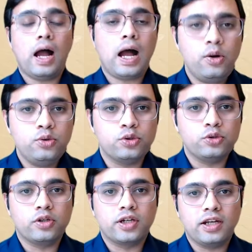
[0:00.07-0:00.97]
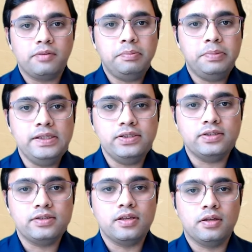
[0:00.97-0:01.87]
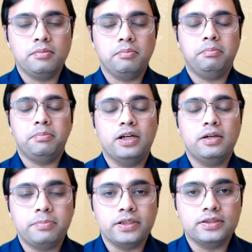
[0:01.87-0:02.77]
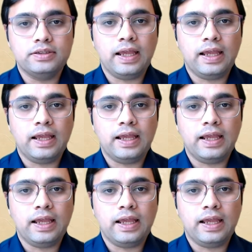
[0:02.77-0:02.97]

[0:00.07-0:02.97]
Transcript: how do you get peace, purpose,